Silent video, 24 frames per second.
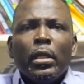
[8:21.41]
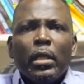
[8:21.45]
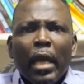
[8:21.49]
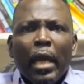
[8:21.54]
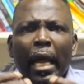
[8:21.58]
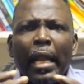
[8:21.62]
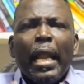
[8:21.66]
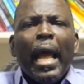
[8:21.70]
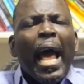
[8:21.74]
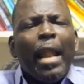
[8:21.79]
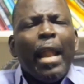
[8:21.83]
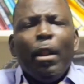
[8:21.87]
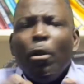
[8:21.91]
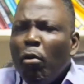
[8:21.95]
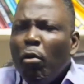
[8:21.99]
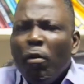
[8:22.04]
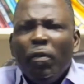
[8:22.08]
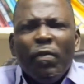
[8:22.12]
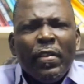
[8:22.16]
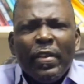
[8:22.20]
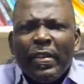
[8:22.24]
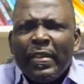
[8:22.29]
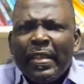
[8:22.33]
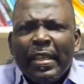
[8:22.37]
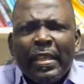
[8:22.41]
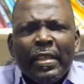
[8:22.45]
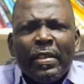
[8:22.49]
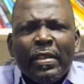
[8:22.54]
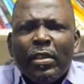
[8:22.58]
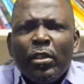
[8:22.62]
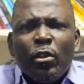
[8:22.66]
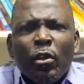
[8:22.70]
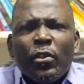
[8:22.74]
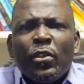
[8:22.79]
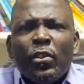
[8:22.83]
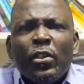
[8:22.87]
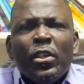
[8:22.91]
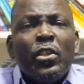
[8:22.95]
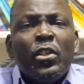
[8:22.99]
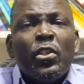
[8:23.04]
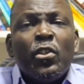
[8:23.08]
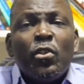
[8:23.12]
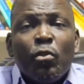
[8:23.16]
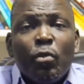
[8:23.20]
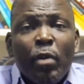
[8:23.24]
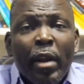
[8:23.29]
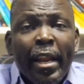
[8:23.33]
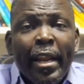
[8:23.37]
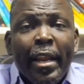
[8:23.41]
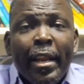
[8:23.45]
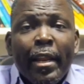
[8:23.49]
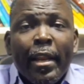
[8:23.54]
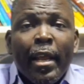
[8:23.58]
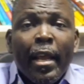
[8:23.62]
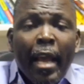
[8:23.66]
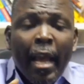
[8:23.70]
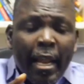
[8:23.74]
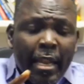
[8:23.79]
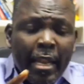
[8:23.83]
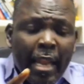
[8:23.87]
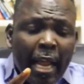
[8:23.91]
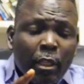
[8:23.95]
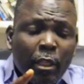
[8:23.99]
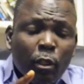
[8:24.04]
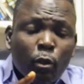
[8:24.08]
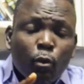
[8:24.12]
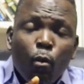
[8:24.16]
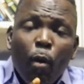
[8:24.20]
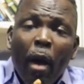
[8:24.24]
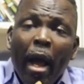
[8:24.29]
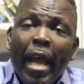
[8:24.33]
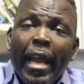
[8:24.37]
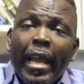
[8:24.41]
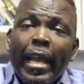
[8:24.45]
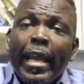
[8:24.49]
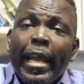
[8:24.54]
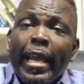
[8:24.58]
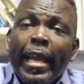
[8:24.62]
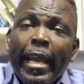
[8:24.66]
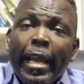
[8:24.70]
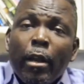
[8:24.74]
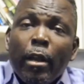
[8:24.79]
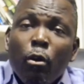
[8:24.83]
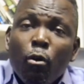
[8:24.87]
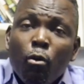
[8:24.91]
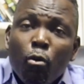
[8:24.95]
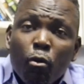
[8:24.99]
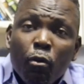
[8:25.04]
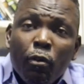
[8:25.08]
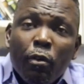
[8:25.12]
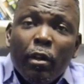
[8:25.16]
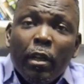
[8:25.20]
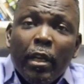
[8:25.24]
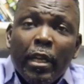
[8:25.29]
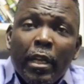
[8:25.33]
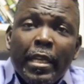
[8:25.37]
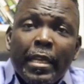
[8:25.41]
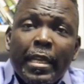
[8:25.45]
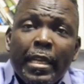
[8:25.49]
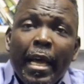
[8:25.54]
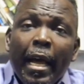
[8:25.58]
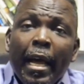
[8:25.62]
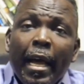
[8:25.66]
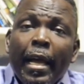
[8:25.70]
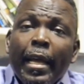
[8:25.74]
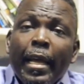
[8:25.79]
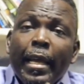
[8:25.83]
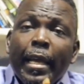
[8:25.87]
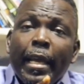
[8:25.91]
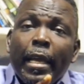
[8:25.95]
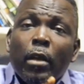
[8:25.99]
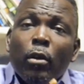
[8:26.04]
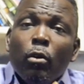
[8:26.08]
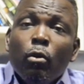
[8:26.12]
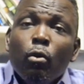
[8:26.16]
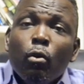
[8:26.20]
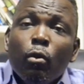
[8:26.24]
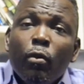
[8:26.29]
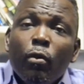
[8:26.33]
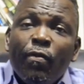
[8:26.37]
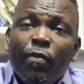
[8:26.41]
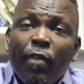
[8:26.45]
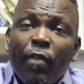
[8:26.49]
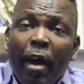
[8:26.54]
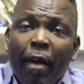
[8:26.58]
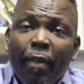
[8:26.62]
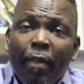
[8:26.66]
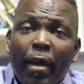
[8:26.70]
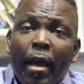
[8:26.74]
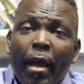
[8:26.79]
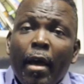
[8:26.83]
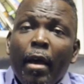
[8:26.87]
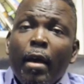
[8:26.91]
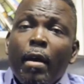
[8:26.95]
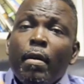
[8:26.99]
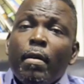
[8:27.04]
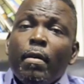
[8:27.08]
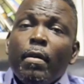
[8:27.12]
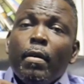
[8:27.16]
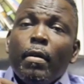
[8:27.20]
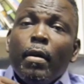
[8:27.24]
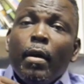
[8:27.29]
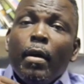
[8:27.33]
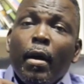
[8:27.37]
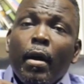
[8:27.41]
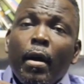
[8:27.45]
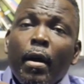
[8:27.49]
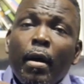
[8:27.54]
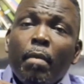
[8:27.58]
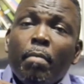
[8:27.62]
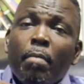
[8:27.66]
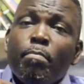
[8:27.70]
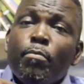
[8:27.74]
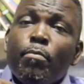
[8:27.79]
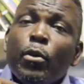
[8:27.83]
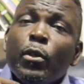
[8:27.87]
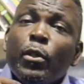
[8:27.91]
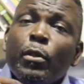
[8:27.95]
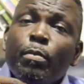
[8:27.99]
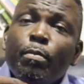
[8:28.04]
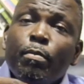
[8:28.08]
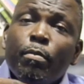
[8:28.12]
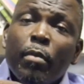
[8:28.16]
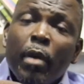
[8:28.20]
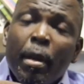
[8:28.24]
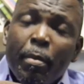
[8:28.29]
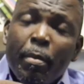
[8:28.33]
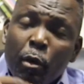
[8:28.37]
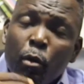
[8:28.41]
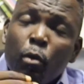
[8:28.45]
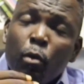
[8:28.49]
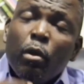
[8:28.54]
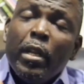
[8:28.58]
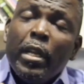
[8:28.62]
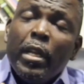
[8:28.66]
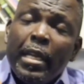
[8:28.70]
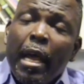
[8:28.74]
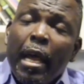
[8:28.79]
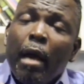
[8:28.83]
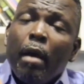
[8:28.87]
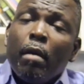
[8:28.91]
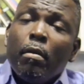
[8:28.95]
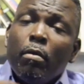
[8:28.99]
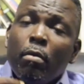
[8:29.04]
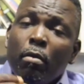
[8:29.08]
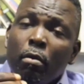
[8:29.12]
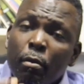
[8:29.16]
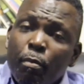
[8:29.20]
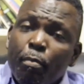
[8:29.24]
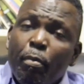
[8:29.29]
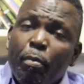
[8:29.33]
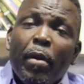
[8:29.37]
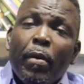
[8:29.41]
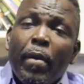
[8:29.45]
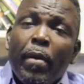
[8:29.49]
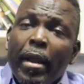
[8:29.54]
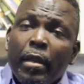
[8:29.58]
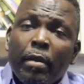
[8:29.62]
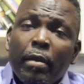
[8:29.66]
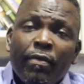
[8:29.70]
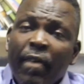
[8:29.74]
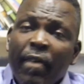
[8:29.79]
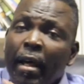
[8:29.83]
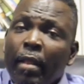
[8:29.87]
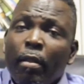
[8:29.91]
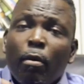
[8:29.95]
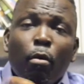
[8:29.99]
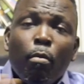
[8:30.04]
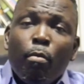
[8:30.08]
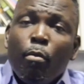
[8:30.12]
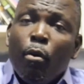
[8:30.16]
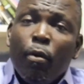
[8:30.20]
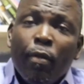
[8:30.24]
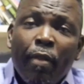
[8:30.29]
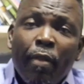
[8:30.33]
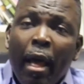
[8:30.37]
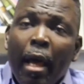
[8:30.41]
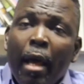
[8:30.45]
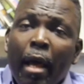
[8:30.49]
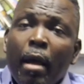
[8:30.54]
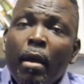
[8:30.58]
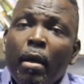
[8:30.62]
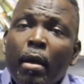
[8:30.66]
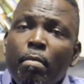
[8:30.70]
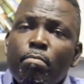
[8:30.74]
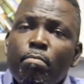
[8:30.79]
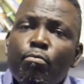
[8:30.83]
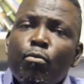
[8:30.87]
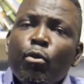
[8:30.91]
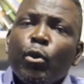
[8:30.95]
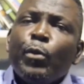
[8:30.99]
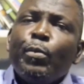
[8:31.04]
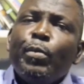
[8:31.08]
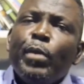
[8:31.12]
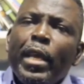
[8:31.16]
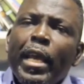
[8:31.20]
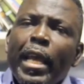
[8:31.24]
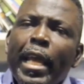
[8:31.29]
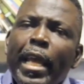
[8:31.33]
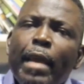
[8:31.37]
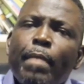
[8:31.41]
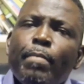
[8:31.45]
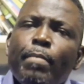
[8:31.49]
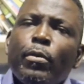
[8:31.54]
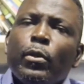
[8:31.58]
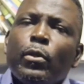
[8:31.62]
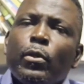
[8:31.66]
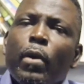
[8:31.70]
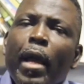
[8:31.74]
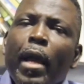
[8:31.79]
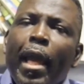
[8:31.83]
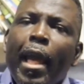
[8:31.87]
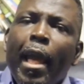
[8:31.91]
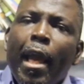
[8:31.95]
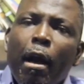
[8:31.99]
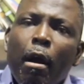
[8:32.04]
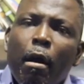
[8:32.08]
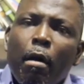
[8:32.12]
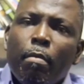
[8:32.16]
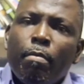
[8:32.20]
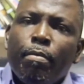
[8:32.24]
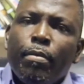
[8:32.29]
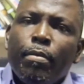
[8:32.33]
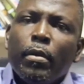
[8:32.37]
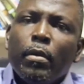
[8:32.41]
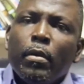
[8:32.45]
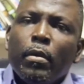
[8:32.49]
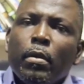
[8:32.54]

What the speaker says: And all of these things just needs training. And that's why a good leader, a good father, a good leader, good parent, father or mother must be able to help